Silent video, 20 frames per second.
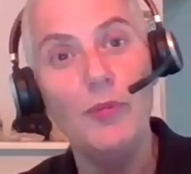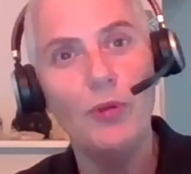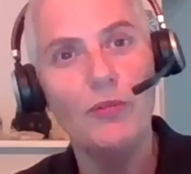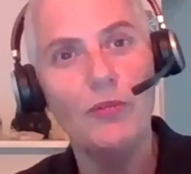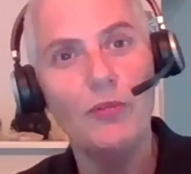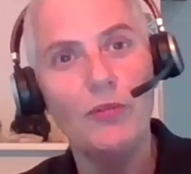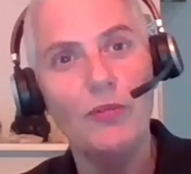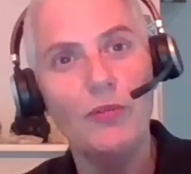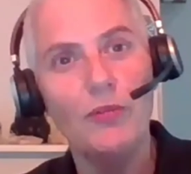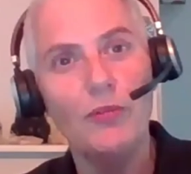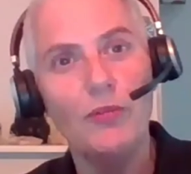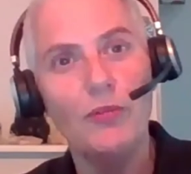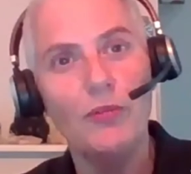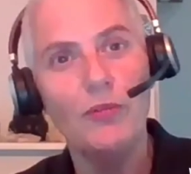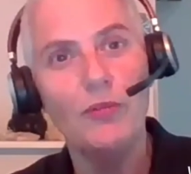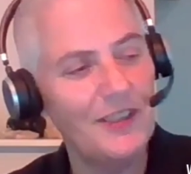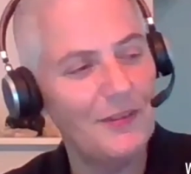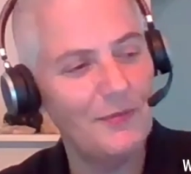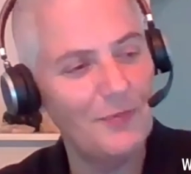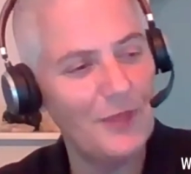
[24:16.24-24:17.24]
of course,
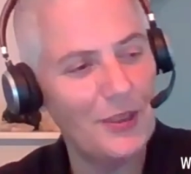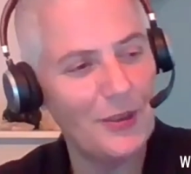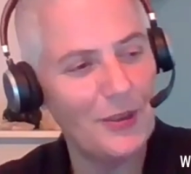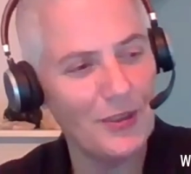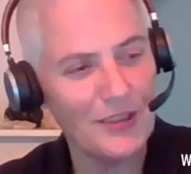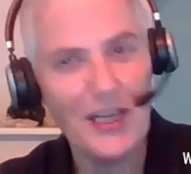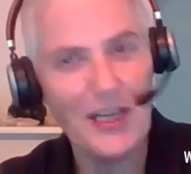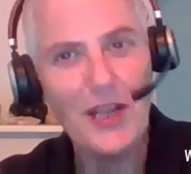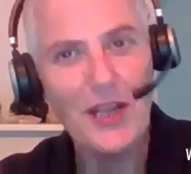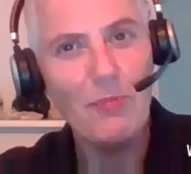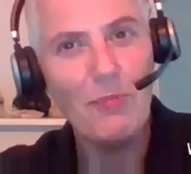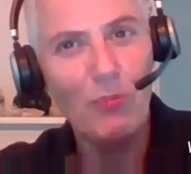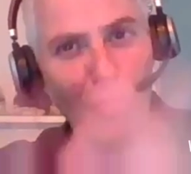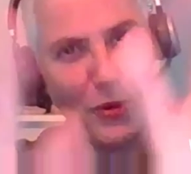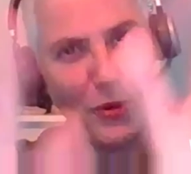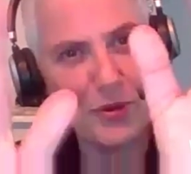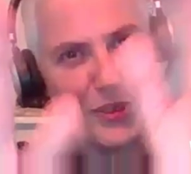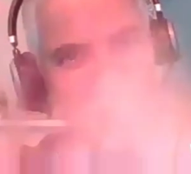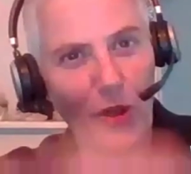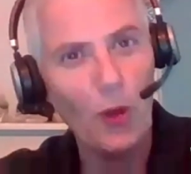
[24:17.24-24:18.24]
because
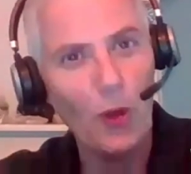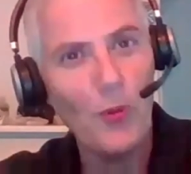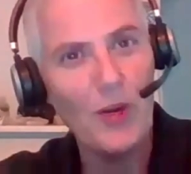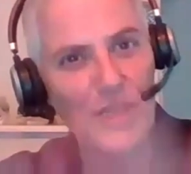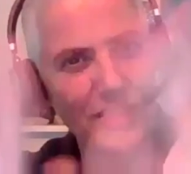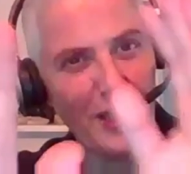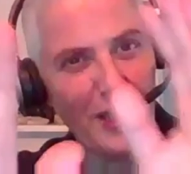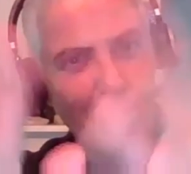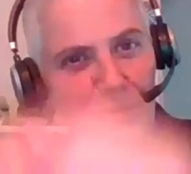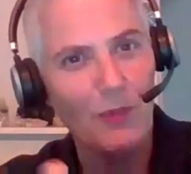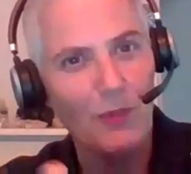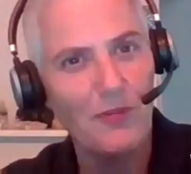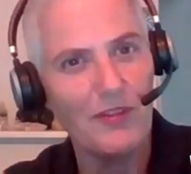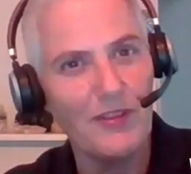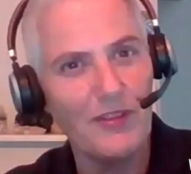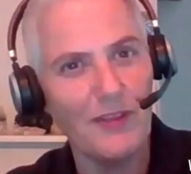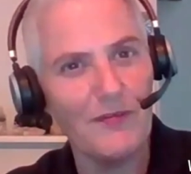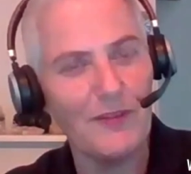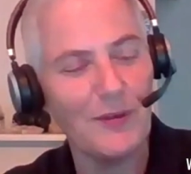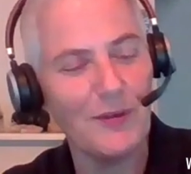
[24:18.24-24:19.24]
Boris always comes up with
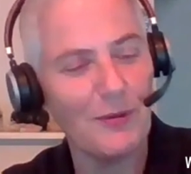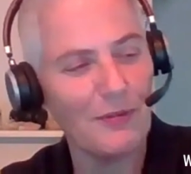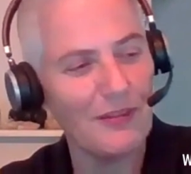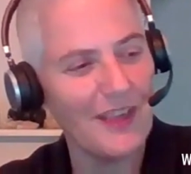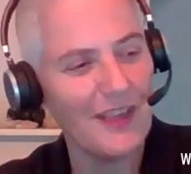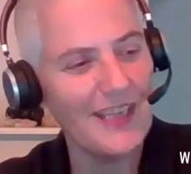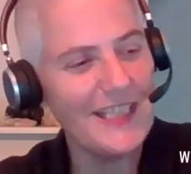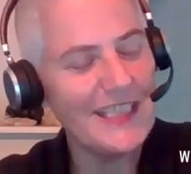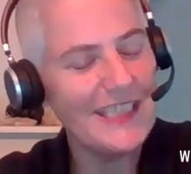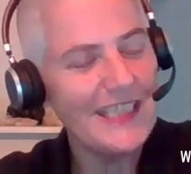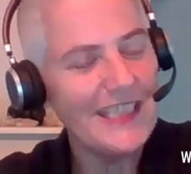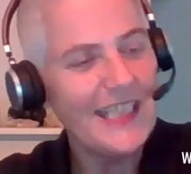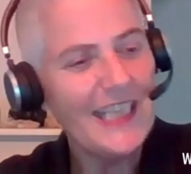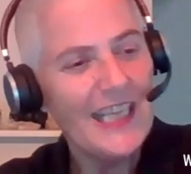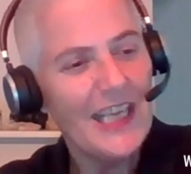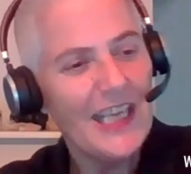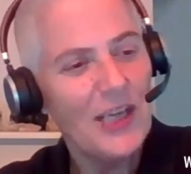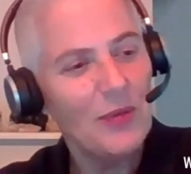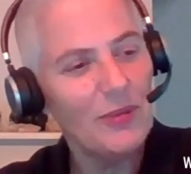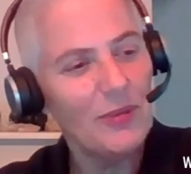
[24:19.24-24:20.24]
difficult things.
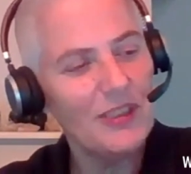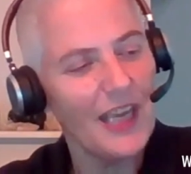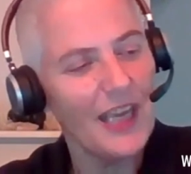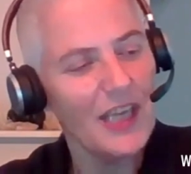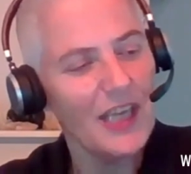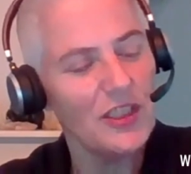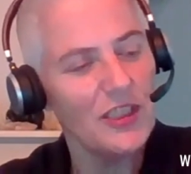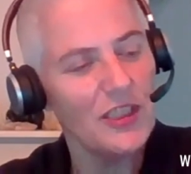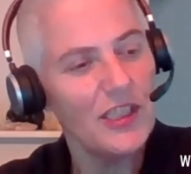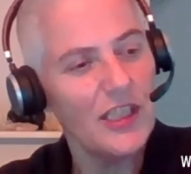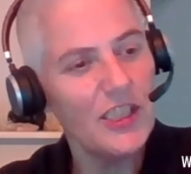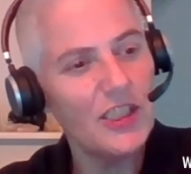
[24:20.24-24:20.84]
But actually,